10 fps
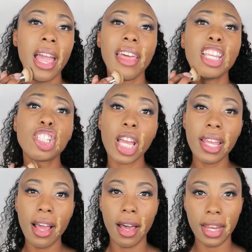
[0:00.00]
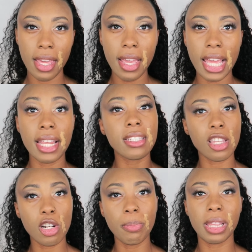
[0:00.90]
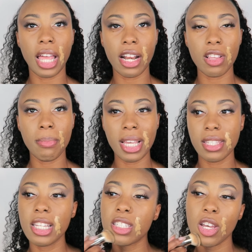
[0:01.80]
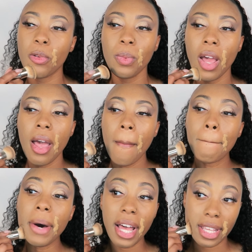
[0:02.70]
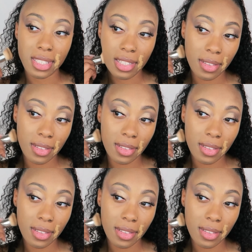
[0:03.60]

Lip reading: In the shade Honey, it is a little bit lighter than my skin tone, but